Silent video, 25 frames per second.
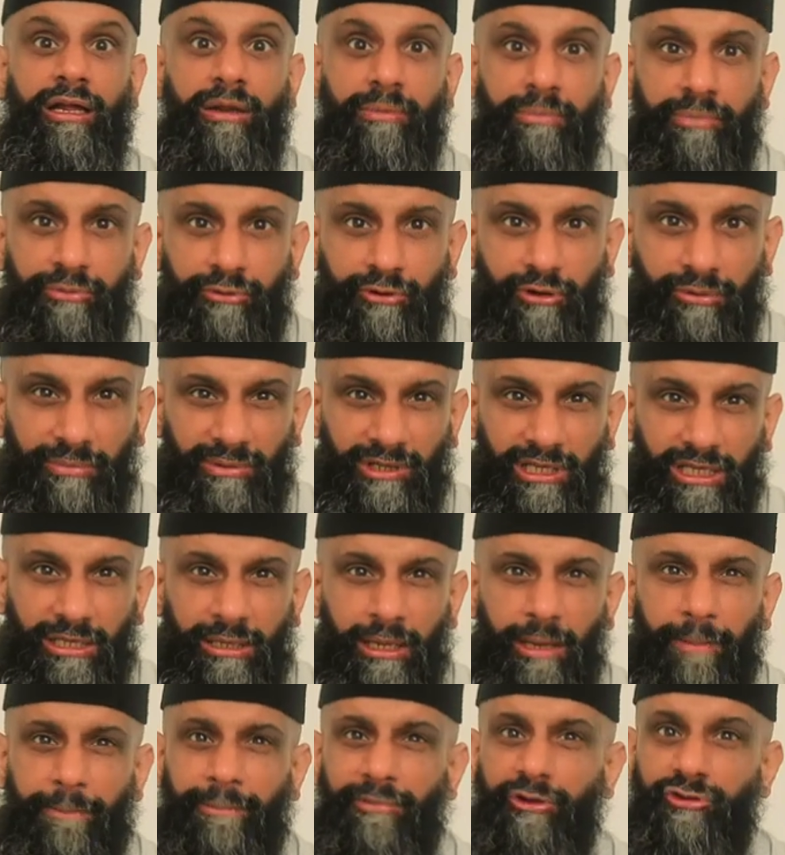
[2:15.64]
Probably,
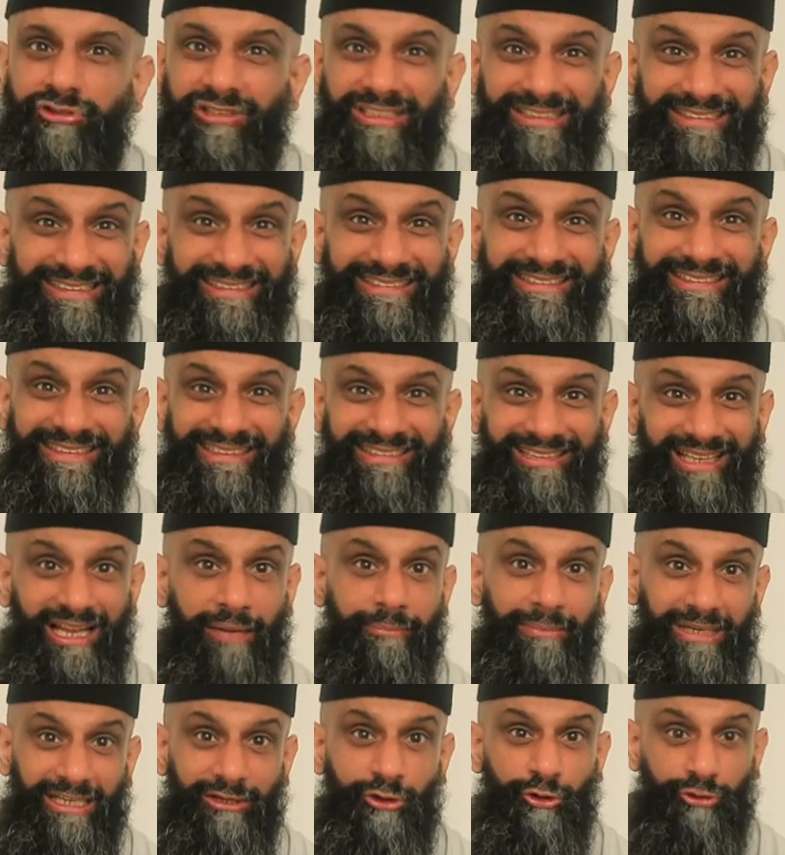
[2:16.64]
because it's an
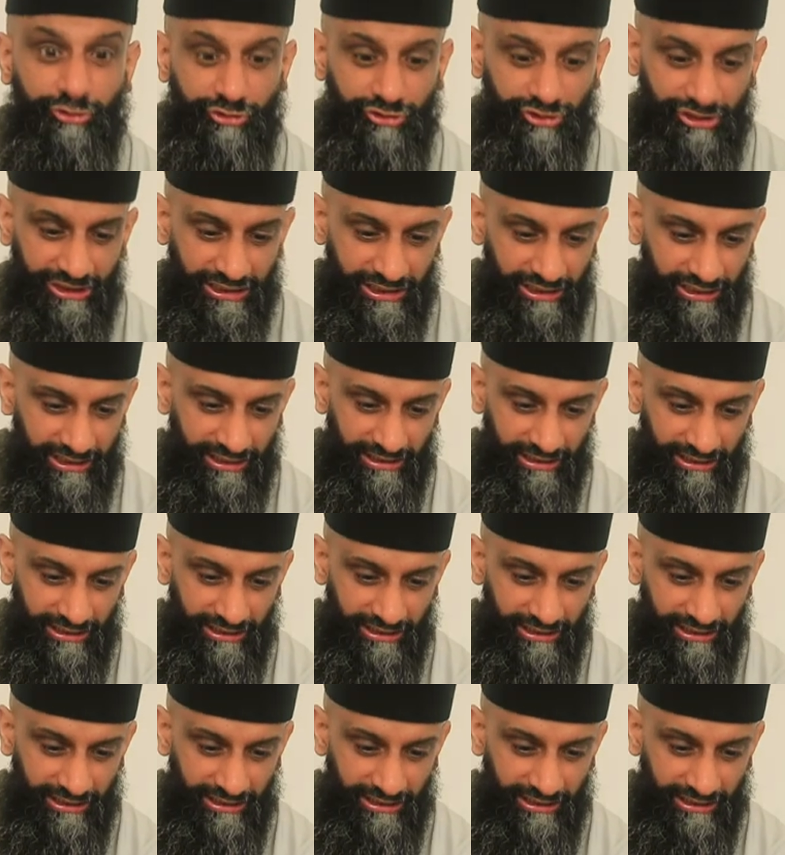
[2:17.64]
Islamic country.